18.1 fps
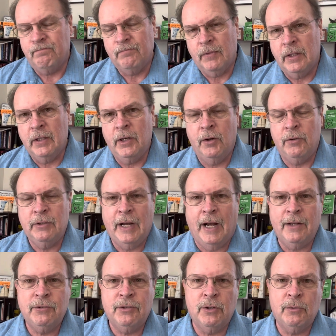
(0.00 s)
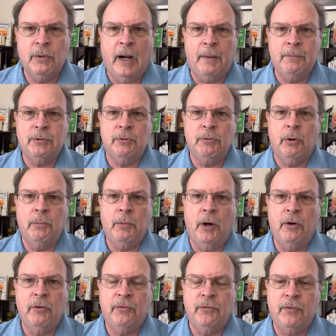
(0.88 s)
you know, Dotson and Robinson were
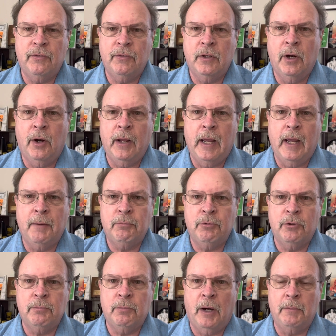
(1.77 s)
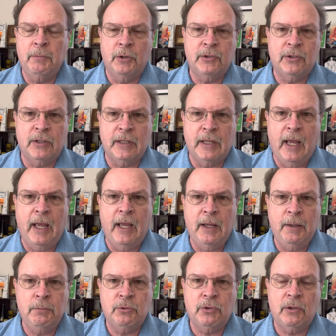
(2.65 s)
both, you know, hampered by missing
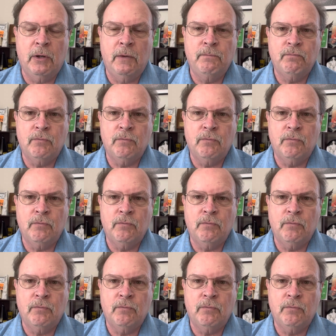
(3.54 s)
games,